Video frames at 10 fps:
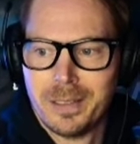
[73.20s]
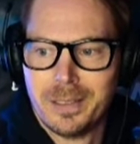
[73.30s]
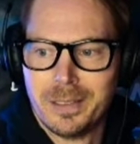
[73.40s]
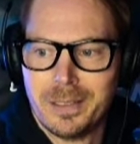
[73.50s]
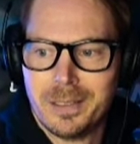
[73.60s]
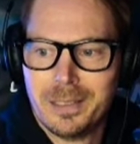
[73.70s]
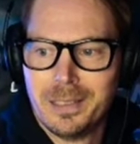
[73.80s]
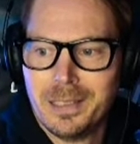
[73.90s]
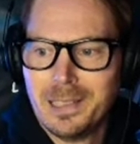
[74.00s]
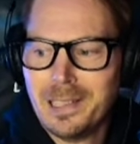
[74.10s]

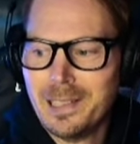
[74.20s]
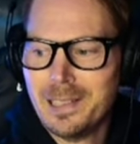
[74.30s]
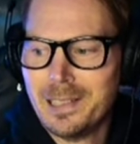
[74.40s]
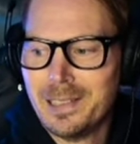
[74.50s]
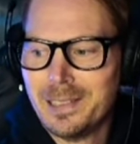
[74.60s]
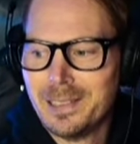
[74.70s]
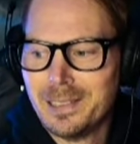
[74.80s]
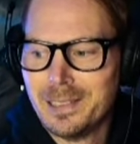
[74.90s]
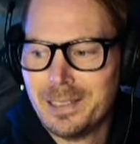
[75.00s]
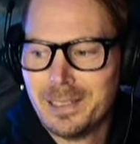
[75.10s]

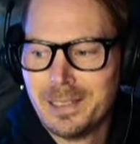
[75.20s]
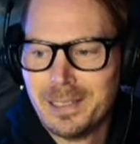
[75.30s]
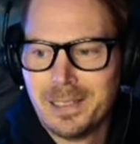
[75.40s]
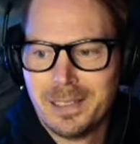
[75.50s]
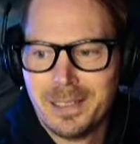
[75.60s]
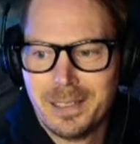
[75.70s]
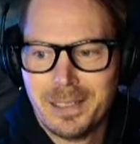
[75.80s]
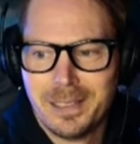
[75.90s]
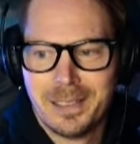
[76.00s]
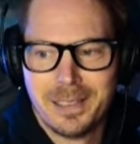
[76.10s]

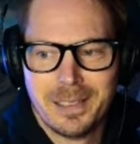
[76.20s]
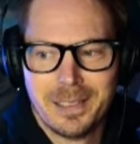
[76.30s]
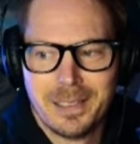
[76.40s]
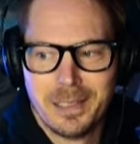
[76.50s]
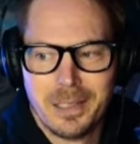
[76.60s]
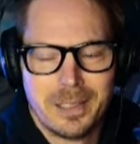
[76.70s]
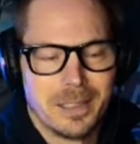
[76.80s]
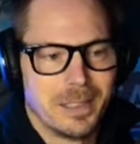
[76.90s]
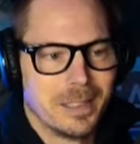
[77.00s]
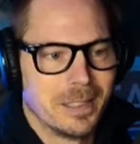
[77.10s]

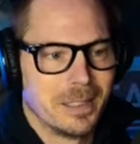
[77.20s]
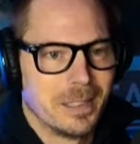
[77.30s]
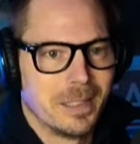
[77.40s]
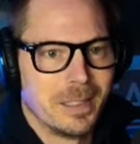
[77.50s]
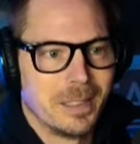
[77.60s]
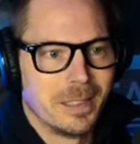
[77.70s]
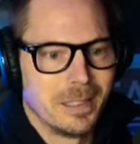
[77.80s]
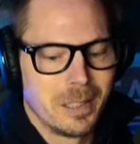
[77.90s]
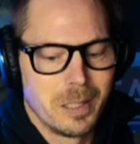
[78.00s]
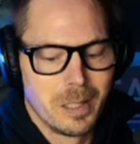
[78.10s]

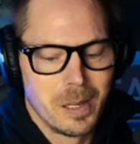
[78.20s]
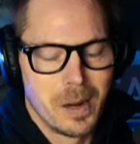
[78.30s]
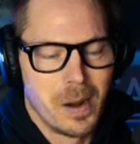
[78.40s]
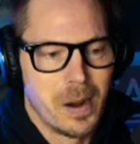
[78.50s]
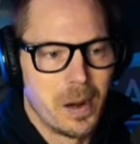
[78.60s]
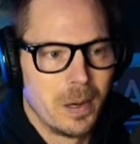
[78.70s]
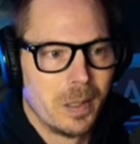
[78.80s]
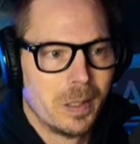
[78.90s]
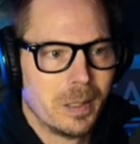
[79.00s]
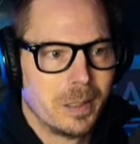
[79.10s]

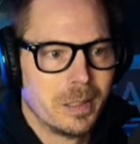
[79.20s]
No words are spoken by the person on screen.